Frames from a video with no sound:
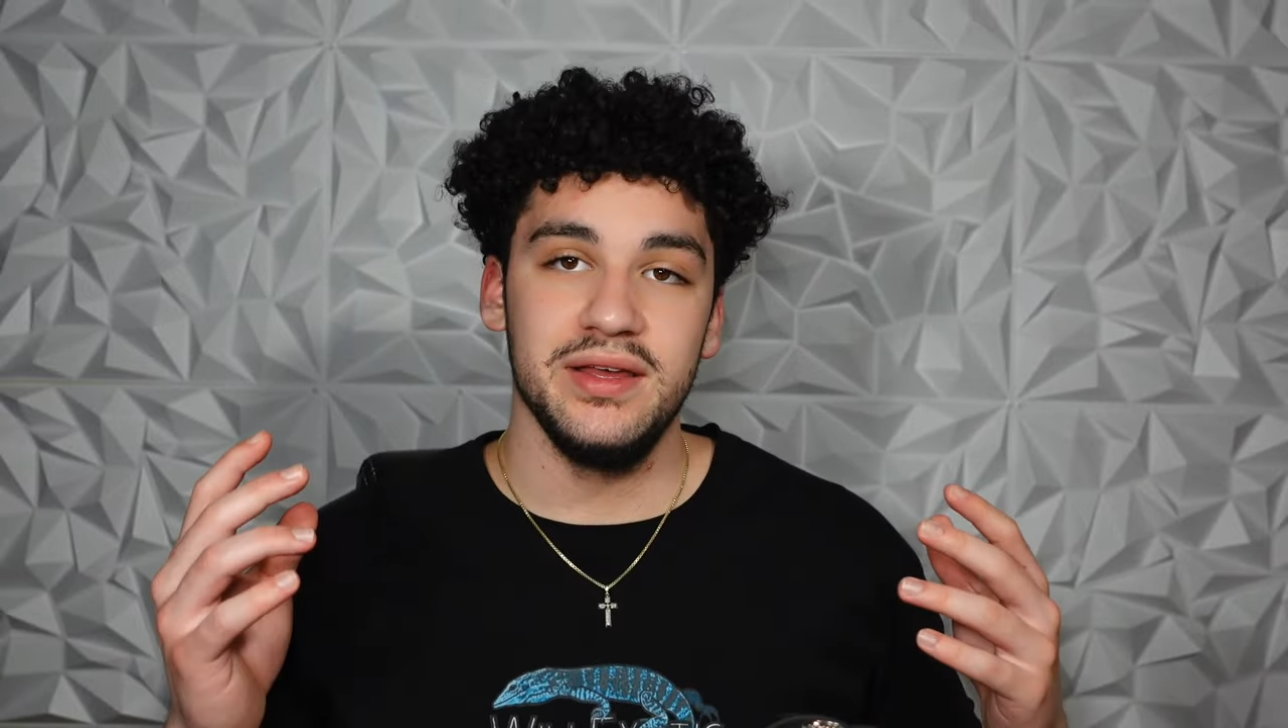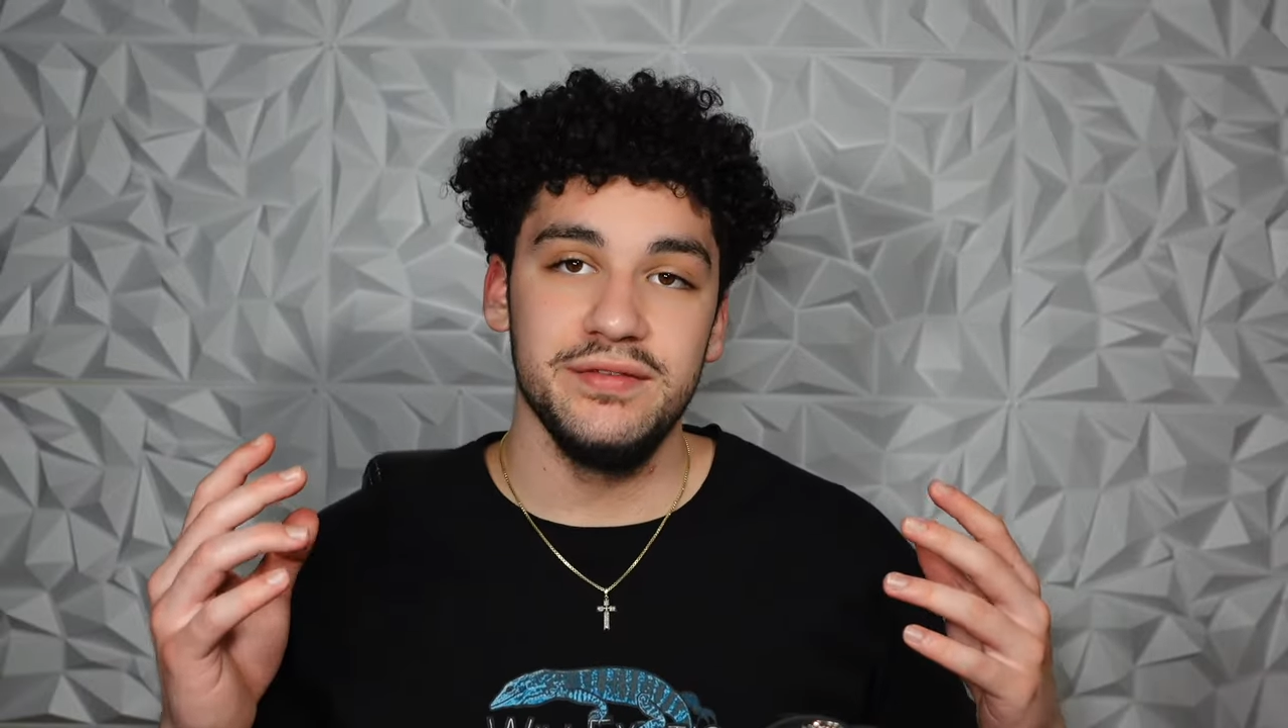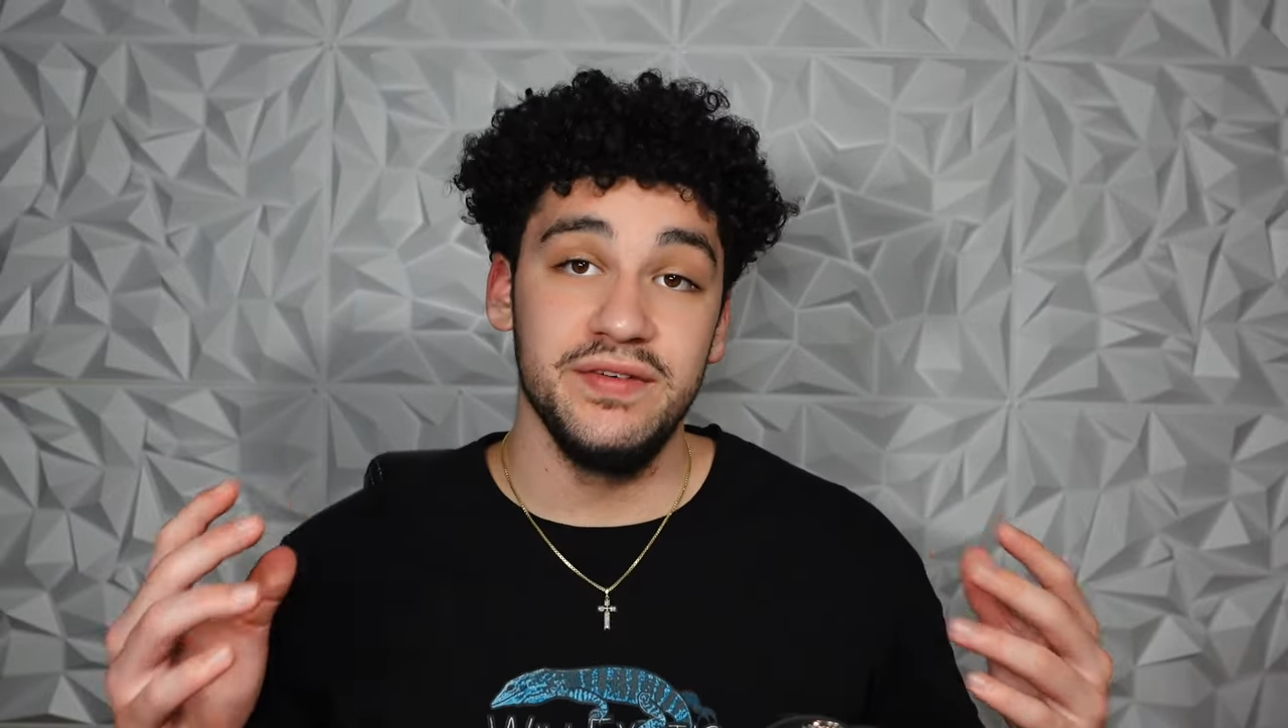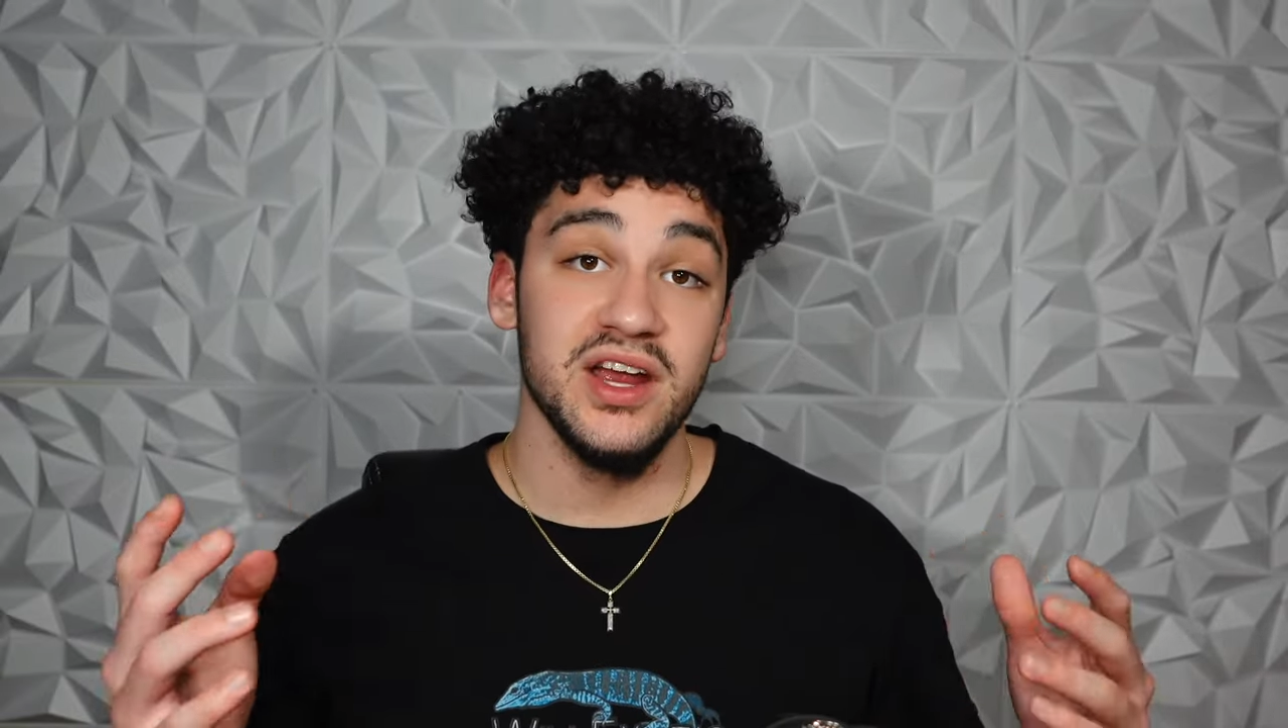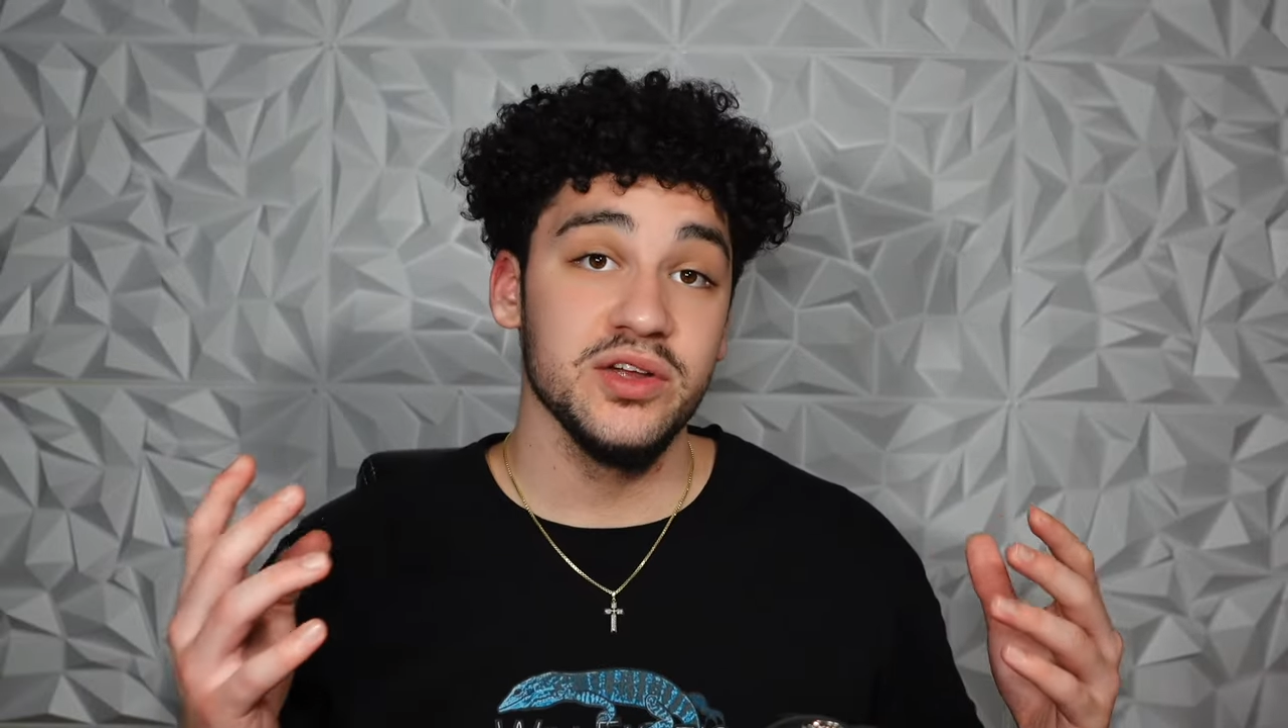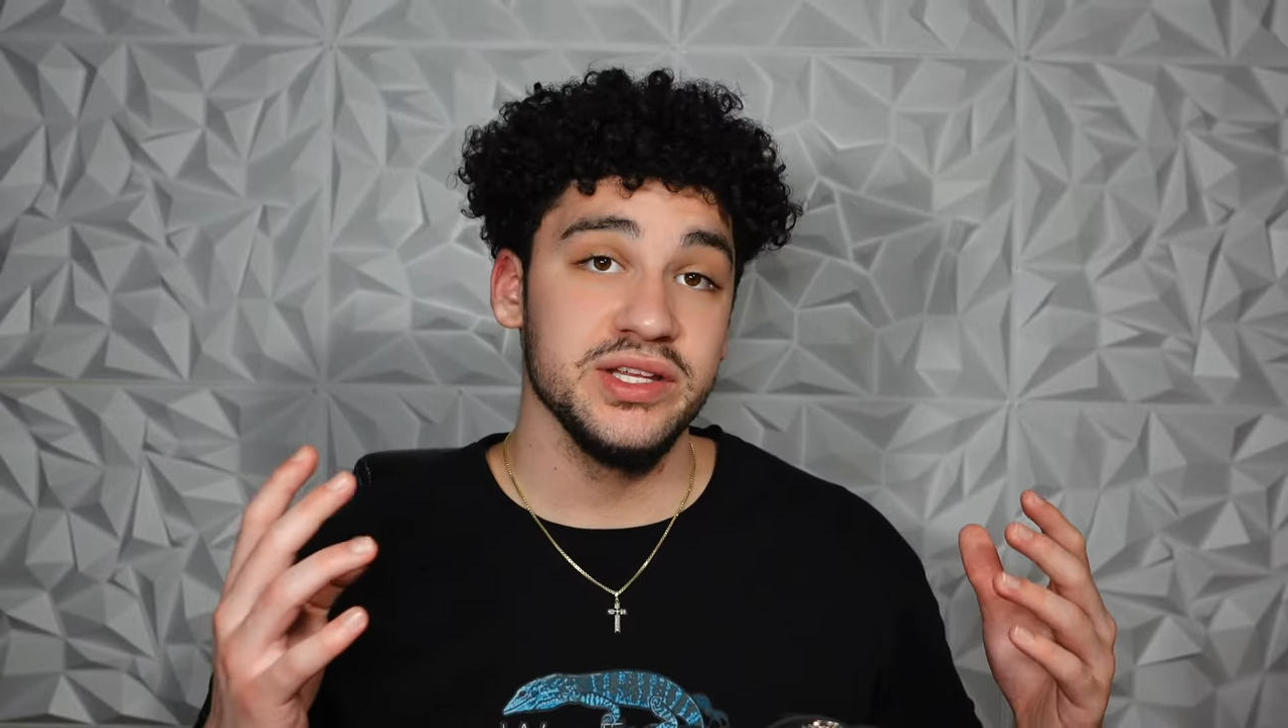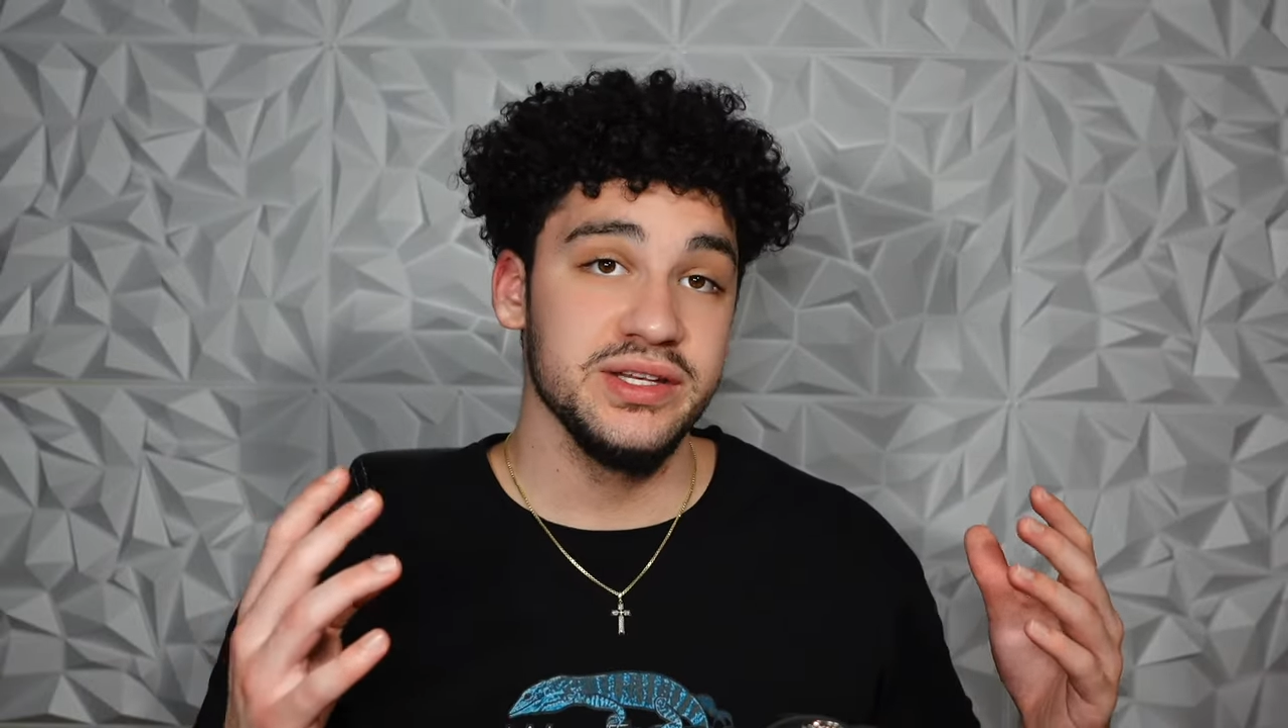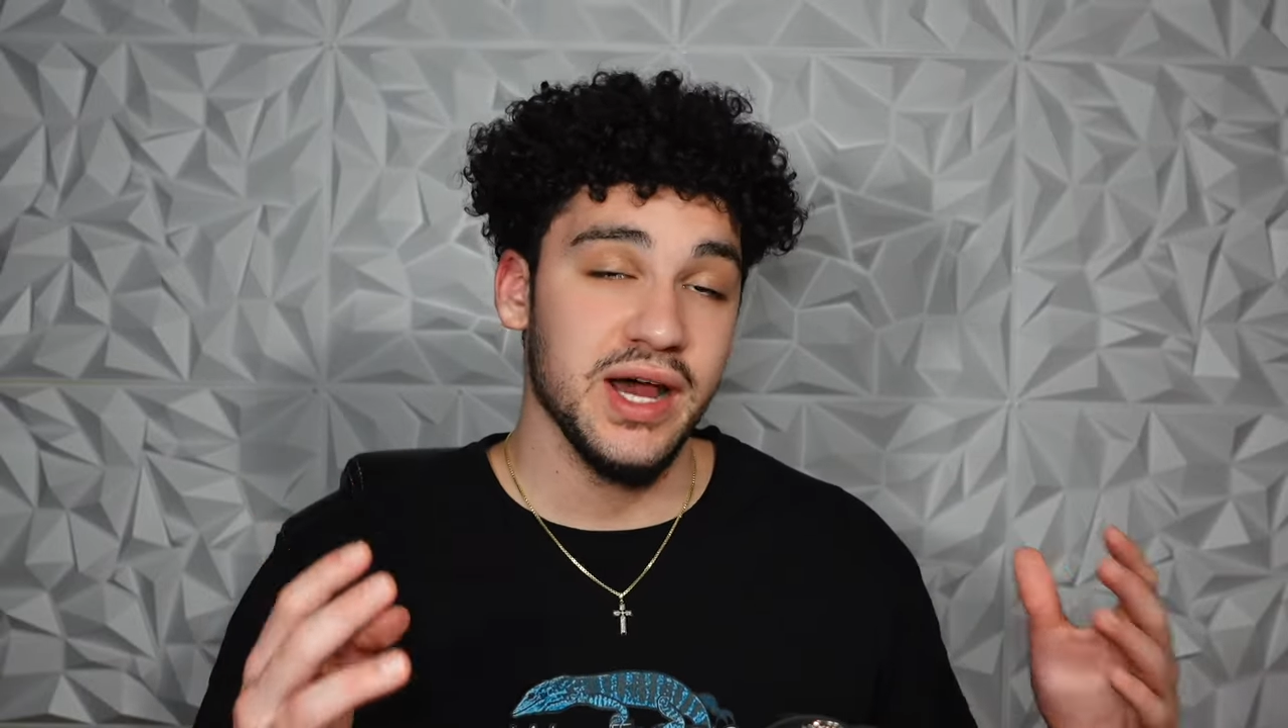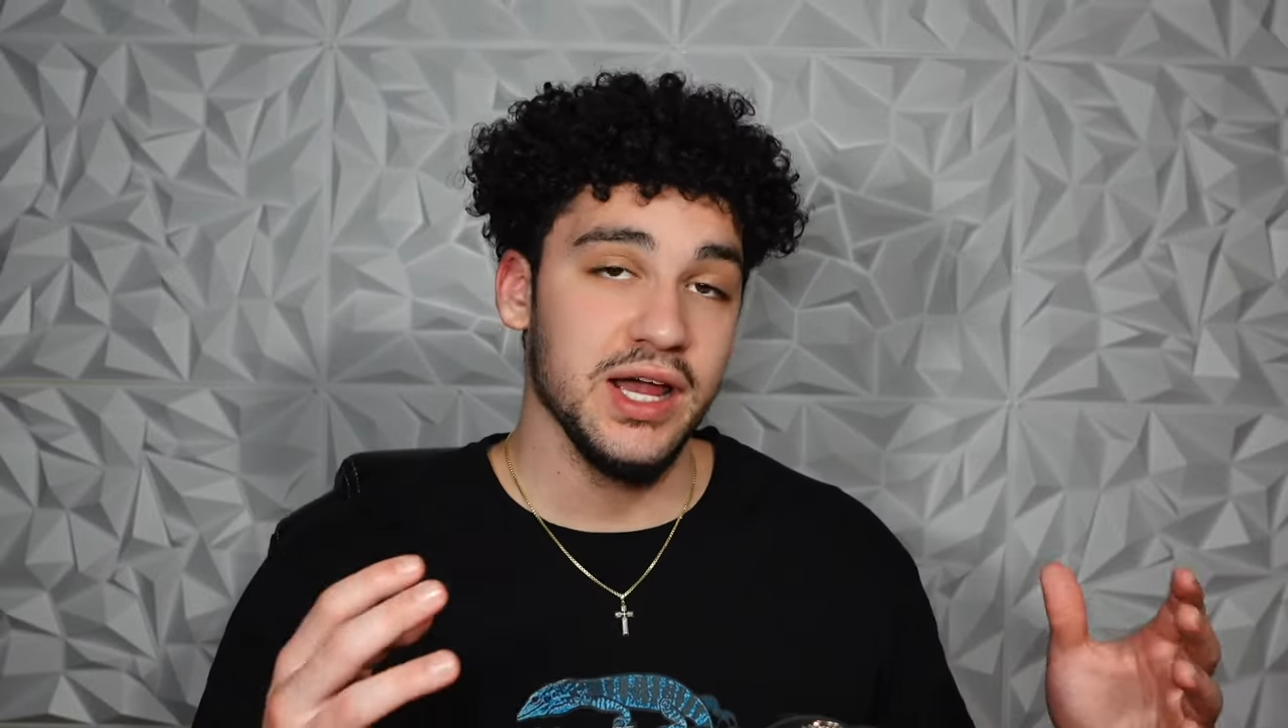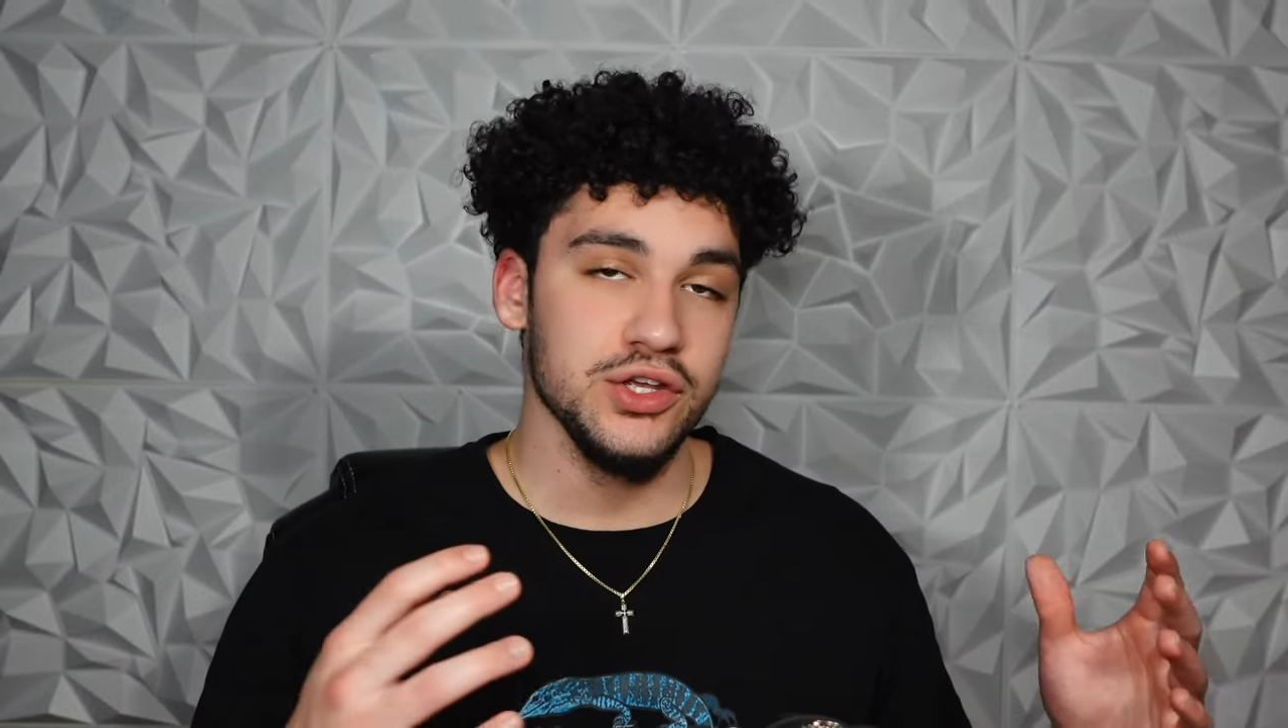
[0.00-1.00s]
a
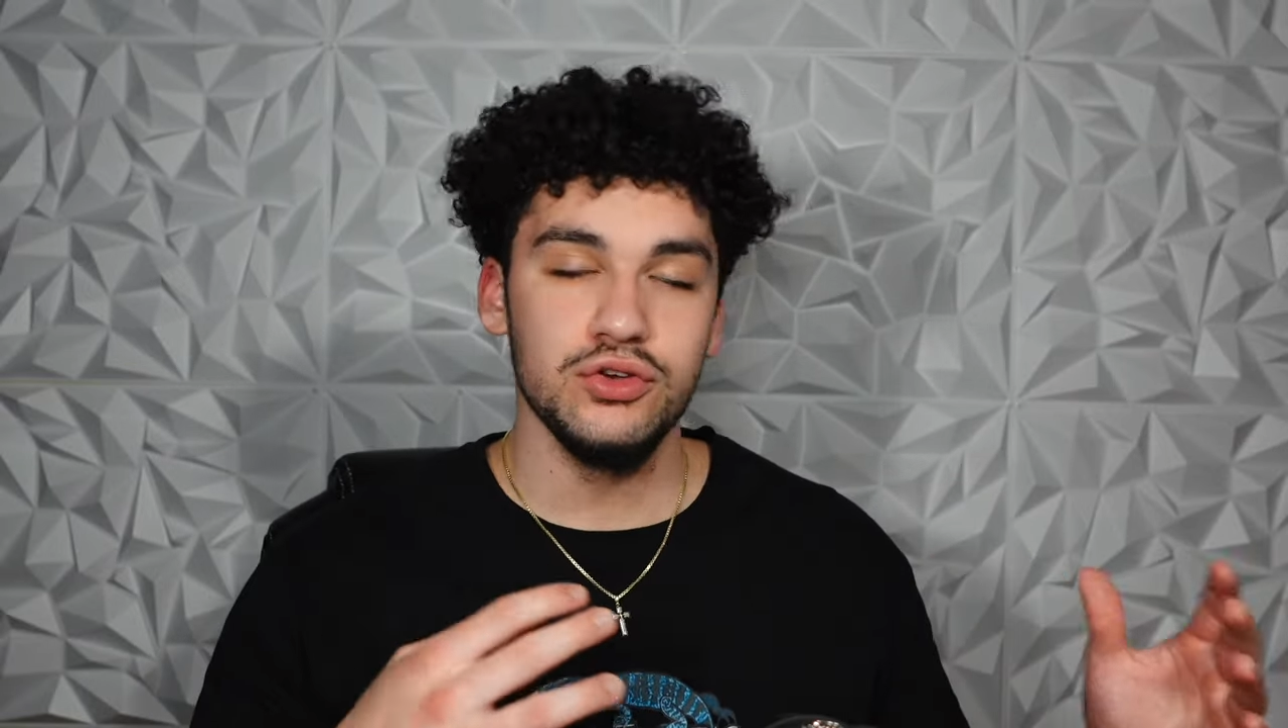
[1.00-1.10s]
varied diet.